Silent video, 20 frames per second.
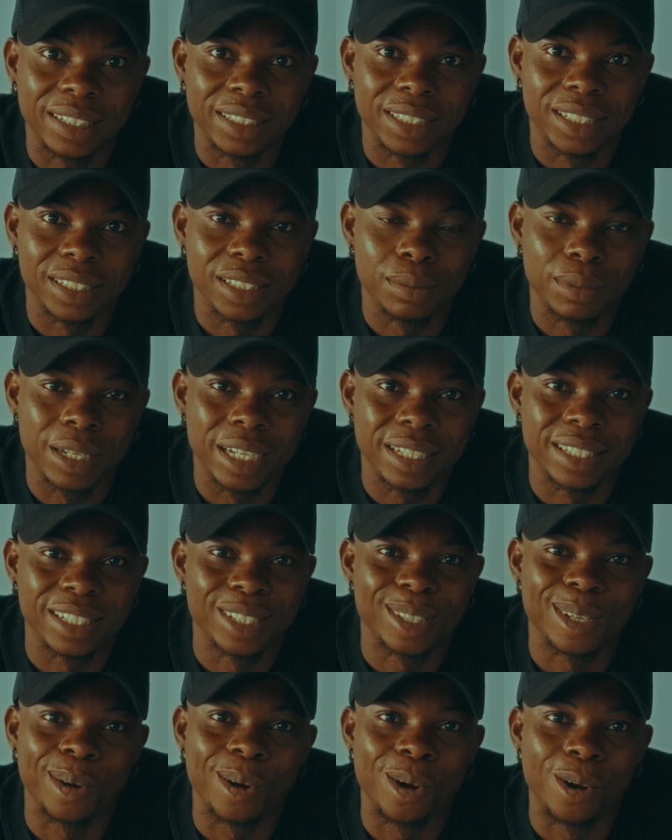This place
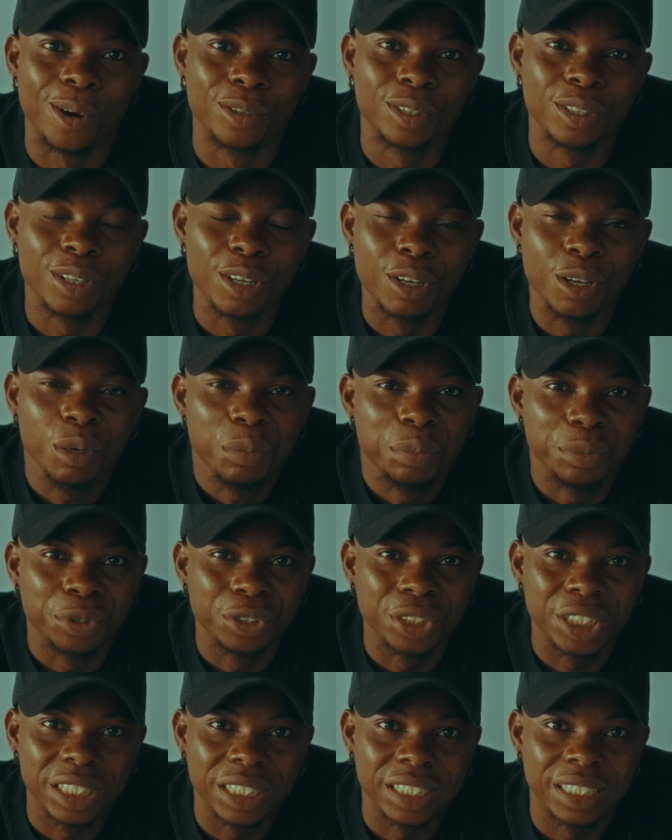is called
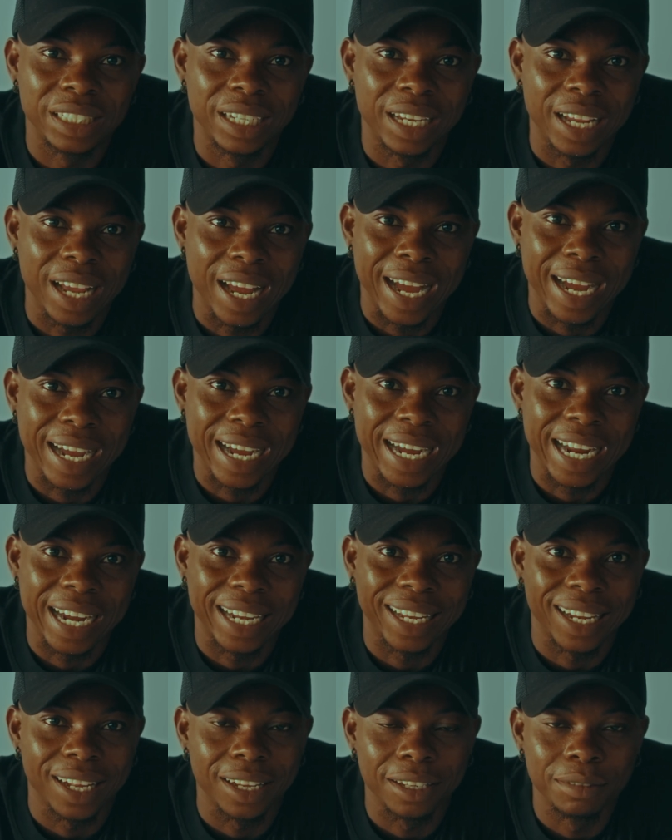Mushin
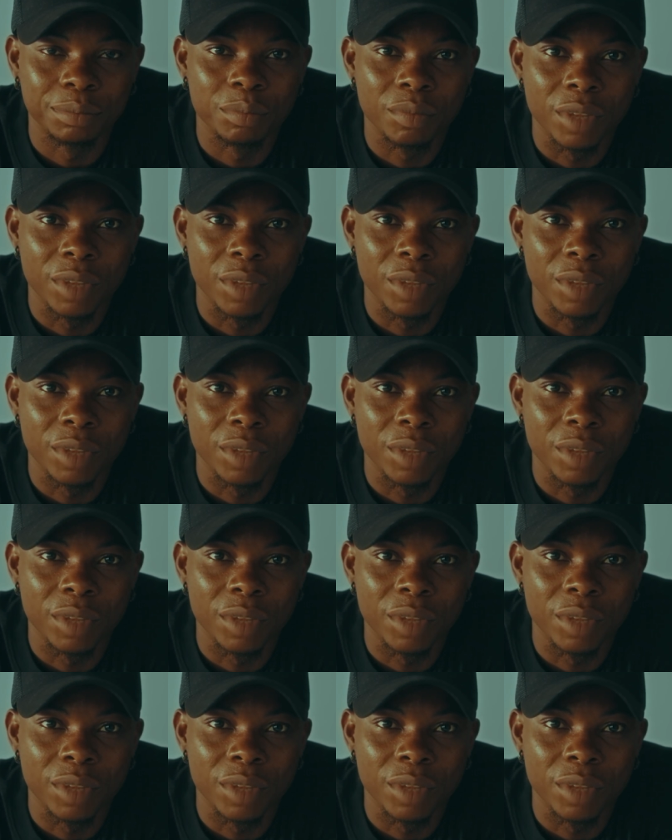Akala.